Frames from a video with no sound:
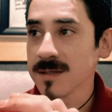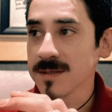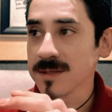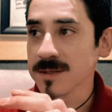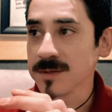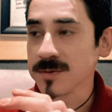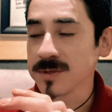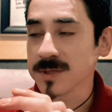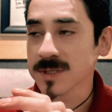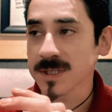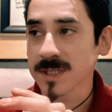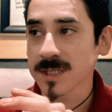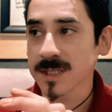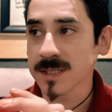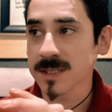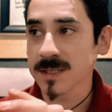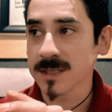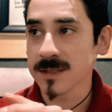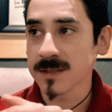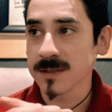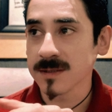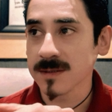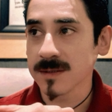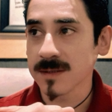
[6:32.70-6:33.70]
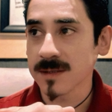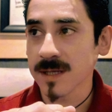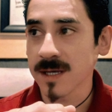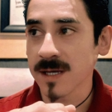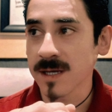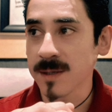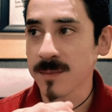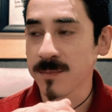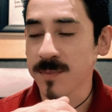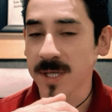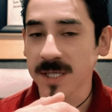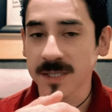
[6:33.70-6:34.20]
using
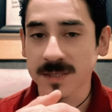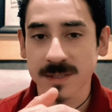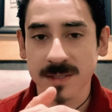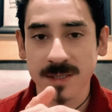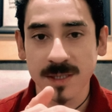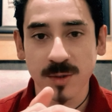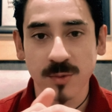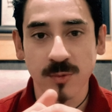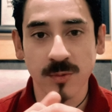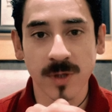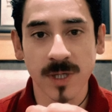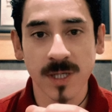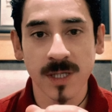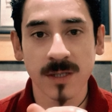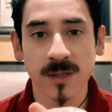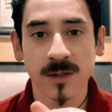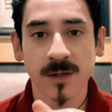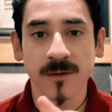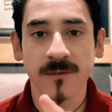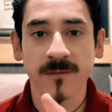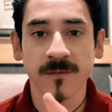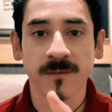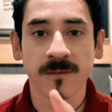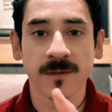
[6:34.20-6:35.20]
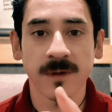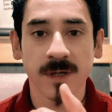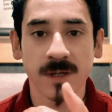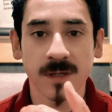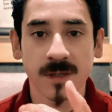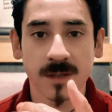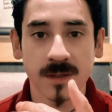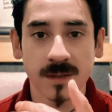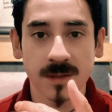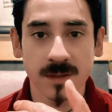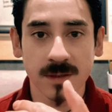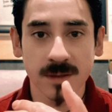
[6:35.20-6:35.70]
a basic way of
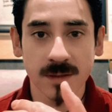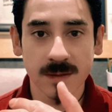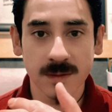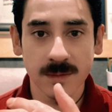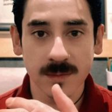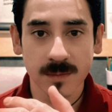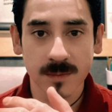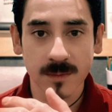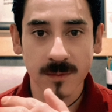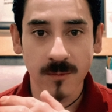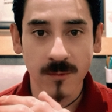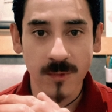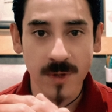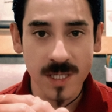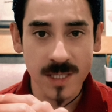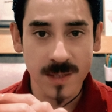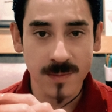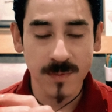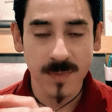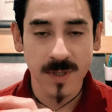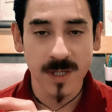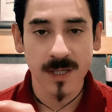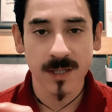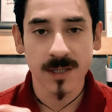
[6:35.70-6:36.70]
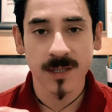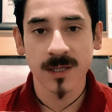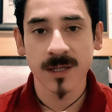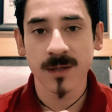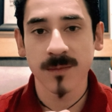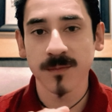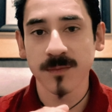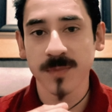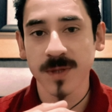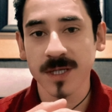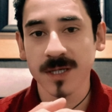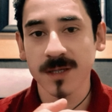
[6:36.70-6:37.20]
rhythmic
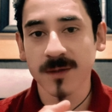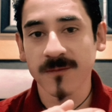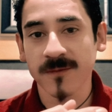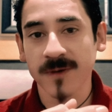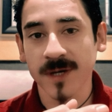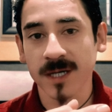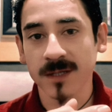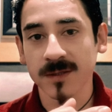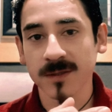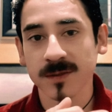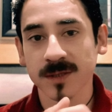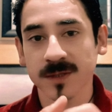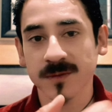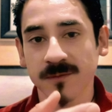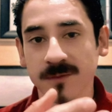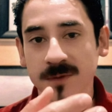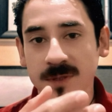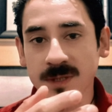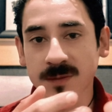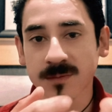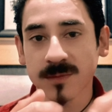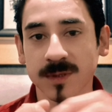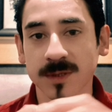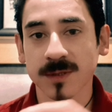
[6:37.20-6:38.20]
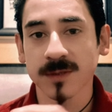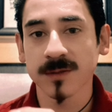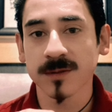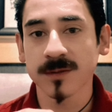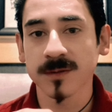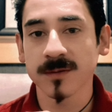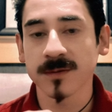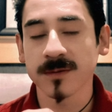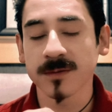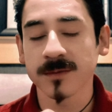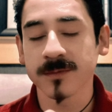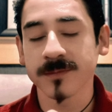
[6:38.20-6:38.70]
beat values for them
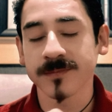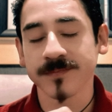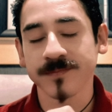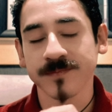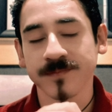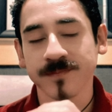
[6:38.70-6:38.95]
to